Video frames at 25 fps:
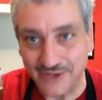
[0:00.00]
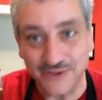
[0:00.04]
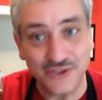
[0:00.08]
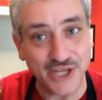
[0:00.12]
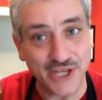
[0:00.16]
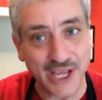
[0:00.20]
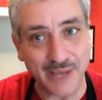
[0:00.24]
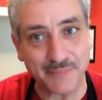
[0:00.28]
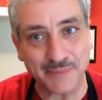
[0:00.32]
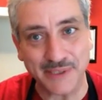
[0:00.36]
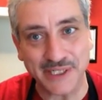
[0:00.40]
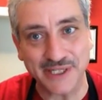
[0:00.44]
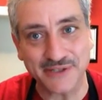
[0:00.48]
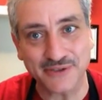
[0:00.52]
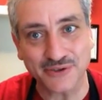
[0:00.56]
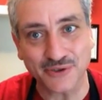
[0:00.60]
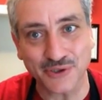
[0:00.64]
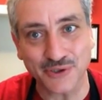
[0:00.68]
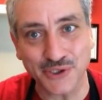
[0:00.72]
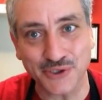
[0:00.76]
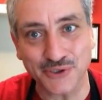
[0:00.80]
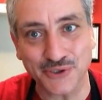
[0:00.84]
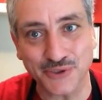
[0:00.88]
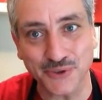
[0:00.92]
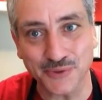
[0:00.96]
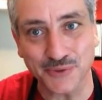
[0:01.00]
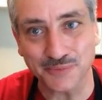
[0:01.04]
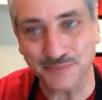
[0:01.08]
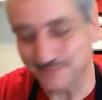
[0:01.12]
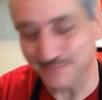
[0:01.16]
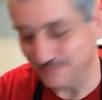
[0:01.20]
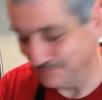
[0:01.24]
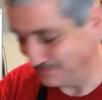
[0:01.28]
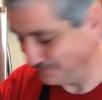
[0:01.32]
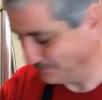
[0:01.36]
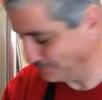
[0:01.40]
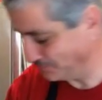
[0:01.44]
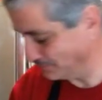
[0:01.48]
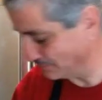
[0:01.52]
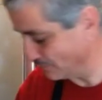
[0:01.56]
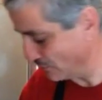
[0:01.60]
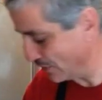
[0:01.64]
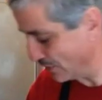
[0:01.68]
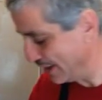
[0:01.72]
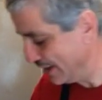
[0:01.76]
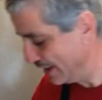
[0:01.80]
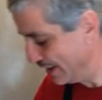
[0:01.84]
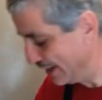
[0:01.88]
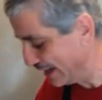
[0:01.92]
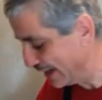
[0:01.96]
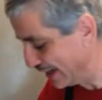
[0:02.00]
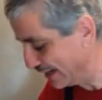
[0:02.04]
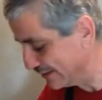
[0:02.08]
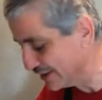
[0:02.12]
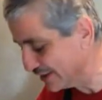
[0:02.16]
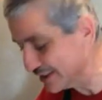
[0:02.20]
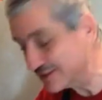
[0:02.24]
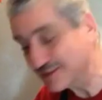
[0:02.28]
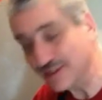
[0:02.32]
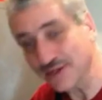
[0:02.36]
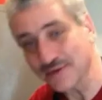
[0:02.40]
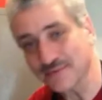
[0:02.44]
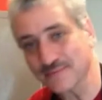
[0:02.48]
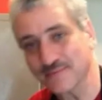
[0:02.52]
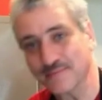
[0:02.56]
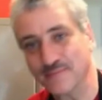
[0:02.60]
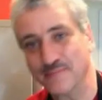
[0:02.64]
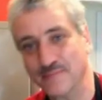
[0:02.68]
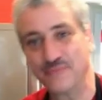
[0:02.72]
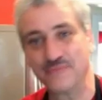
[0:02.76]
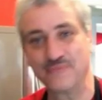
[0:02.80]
Japanese clear soup. Hey, listen,